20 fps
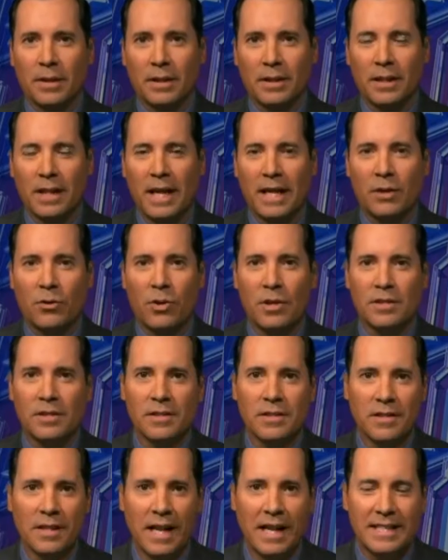Clyde
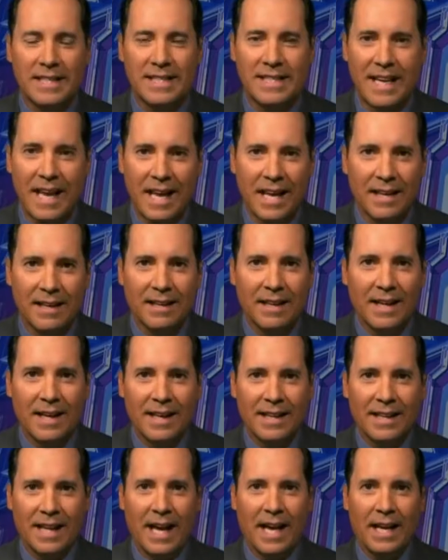Christensen, had said
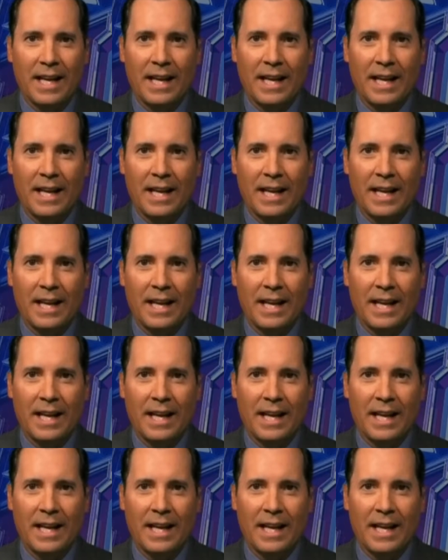that